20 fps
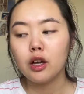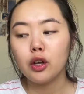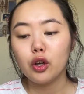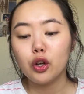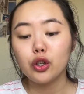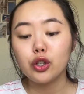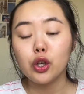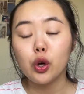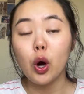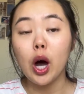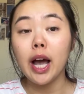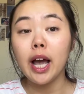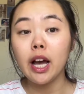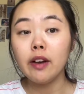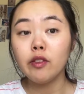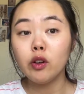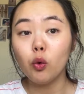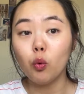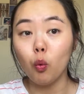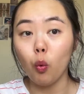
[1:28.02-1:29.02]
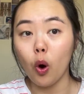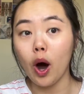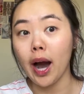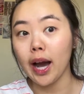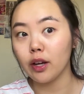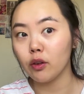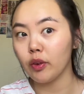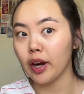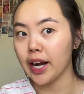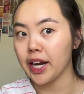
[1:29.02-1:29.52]
So I have a
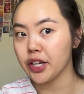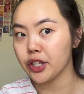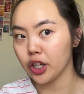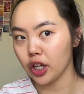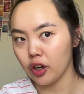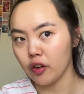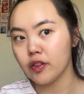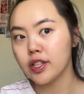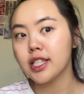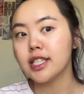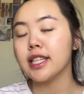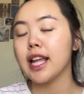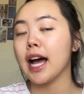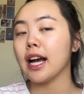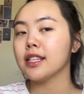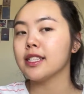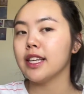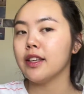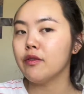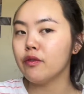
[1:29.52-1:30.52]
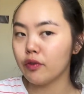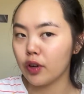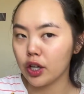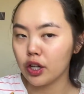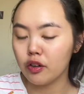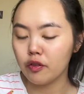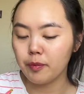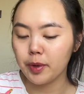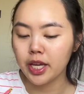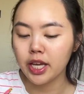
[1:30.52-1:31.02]
wide range of snacks in front
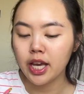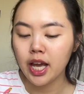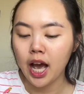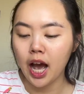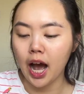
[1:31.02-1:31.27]
of me.